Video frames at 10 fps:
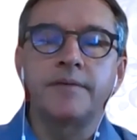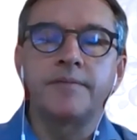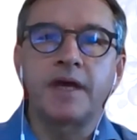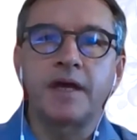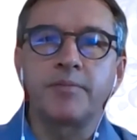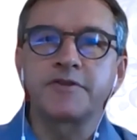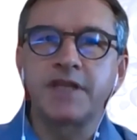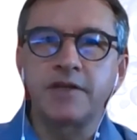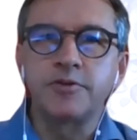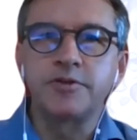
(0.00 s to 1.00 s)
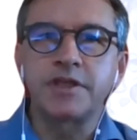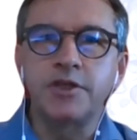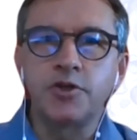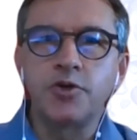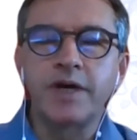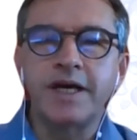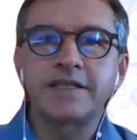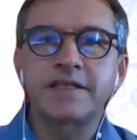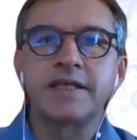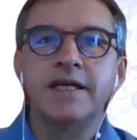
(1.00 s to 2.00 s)
type of status in the
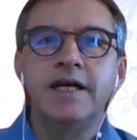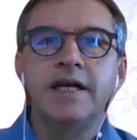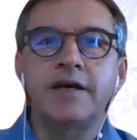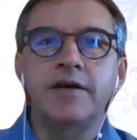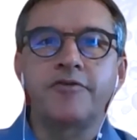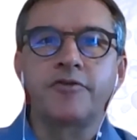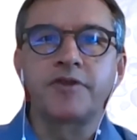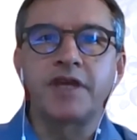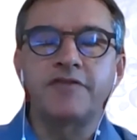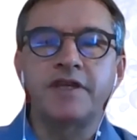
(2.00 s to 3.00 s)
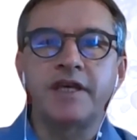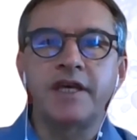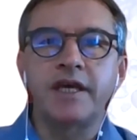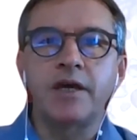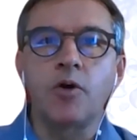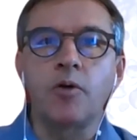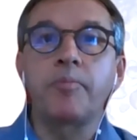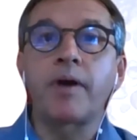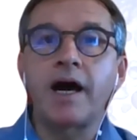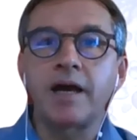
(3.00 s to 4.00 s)
US, for the FDA, or
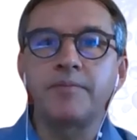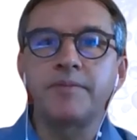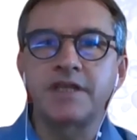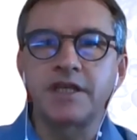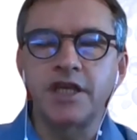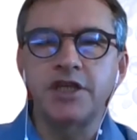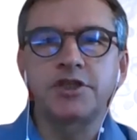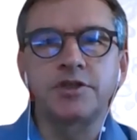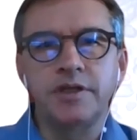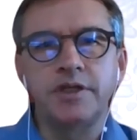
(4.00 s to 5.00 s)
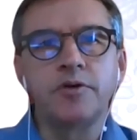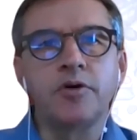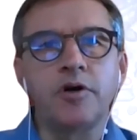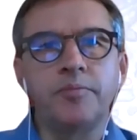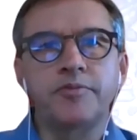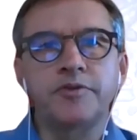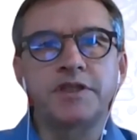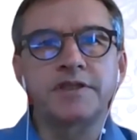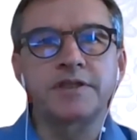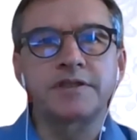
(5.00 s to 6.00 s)
PRIME designation in Europe, which
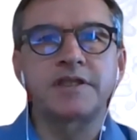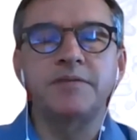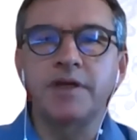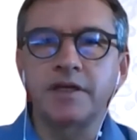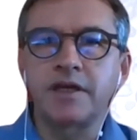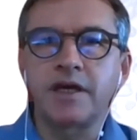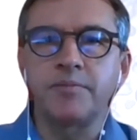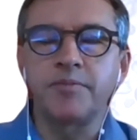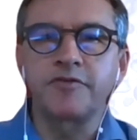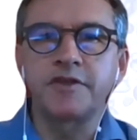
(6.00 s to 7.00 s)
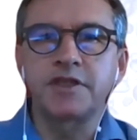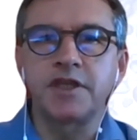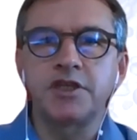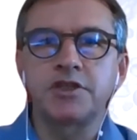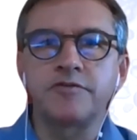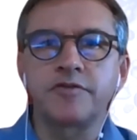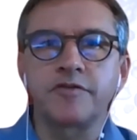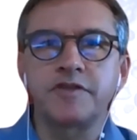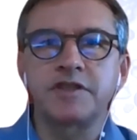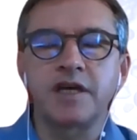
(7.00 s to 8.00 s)
is a similar type of designation for
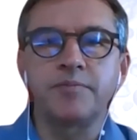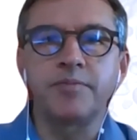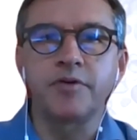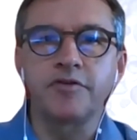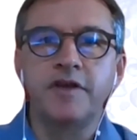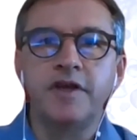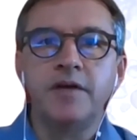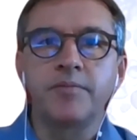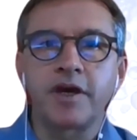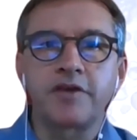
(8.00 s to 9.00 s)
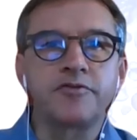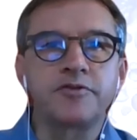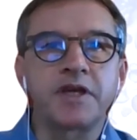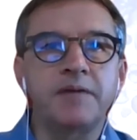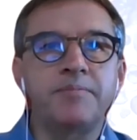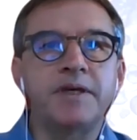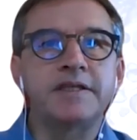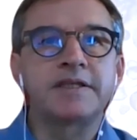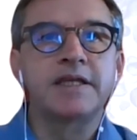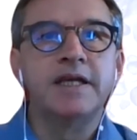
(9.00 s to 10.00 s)
this type of breakthrough
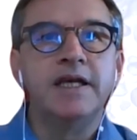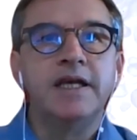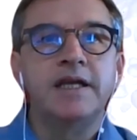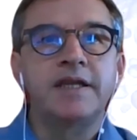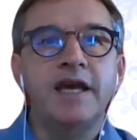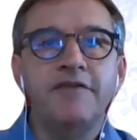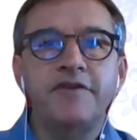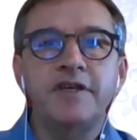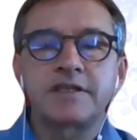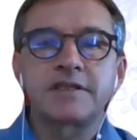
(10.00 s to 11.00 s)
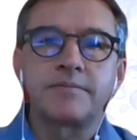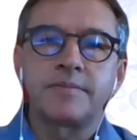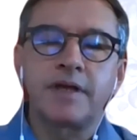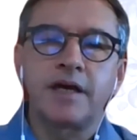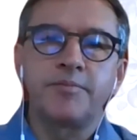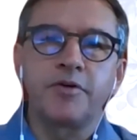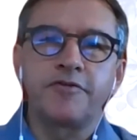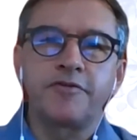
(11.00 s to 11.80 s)
therapies. They have this type of